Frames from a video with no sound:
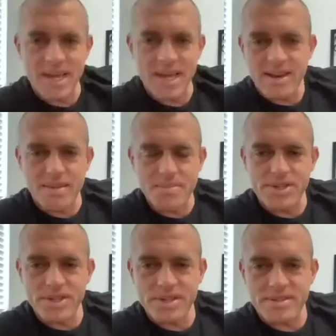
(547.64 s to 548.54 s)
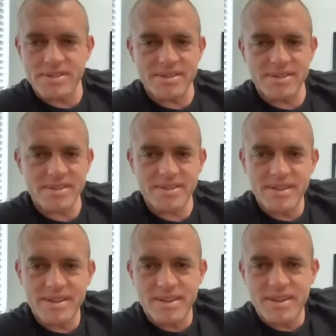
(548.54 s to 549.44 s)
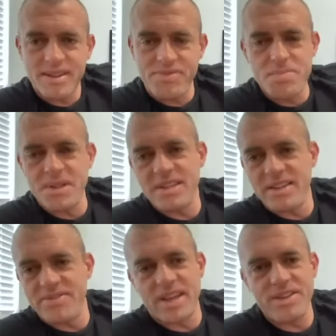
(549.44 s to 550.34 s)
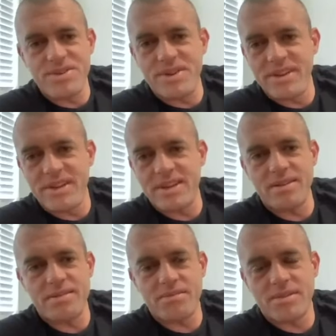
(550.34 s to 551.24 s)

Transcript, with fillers: man. I mean, just if you believe that you can get